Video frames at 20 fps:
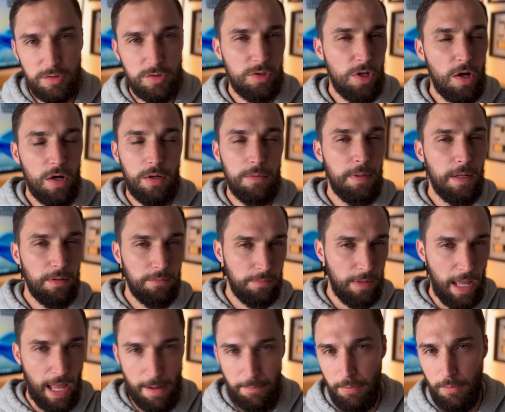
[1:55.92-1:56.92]
talk
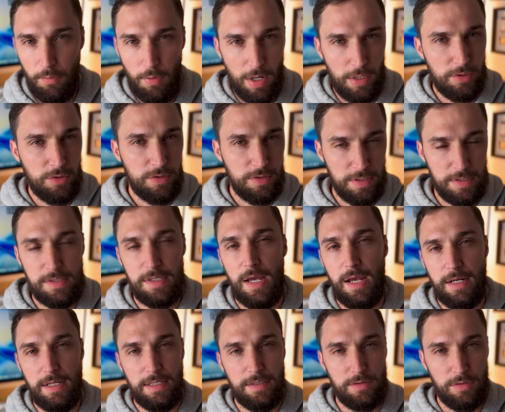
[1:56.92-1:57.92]
about Apple Watch
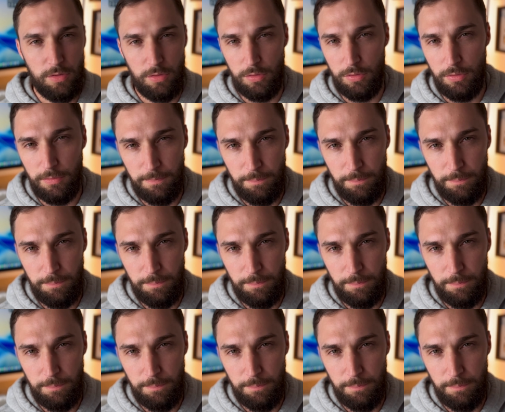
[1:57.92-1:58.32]
design as a whole.